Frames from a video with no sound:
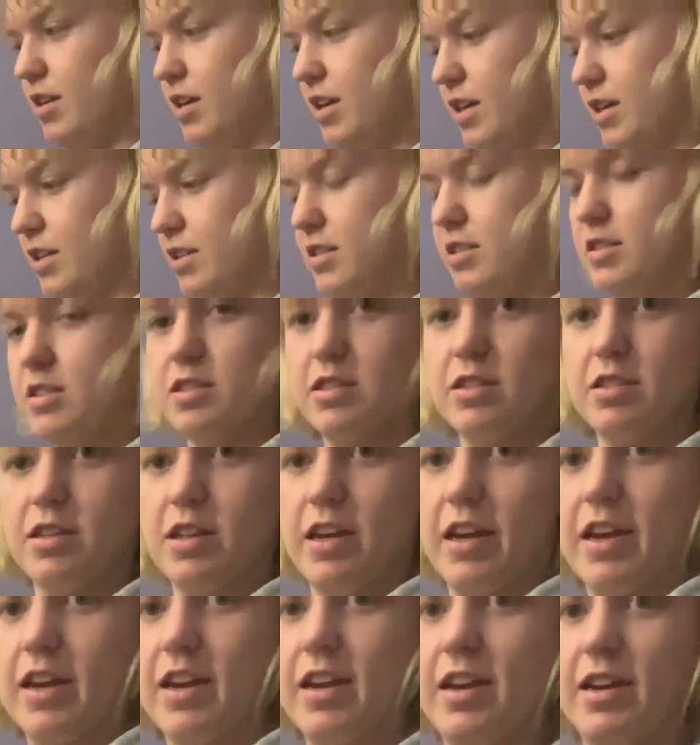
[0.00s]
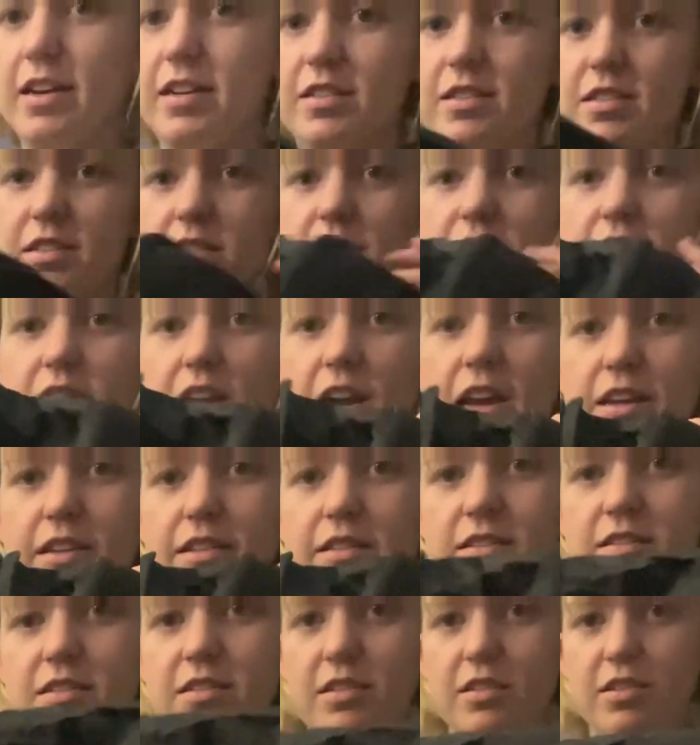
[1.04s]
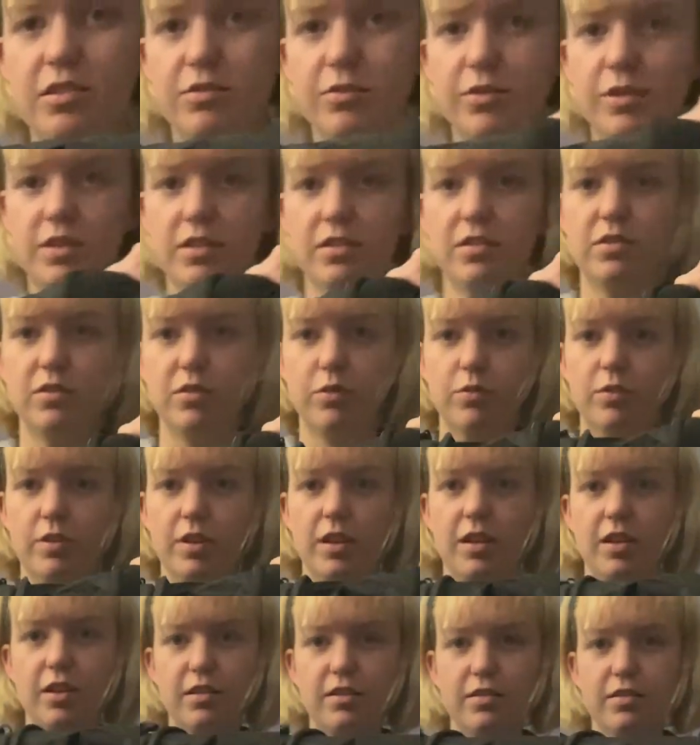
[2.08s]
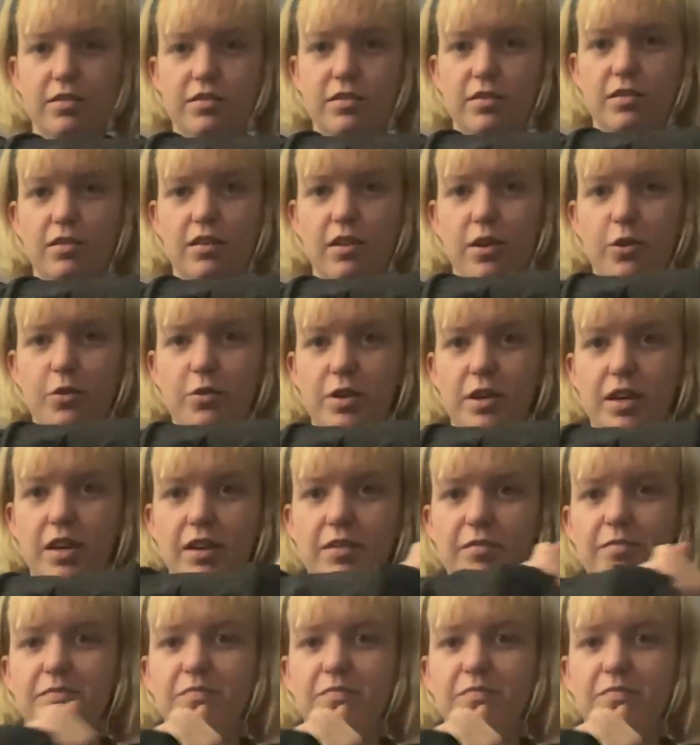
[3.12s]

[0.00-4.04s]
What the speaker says: It's like extends into a suitcase, low-key.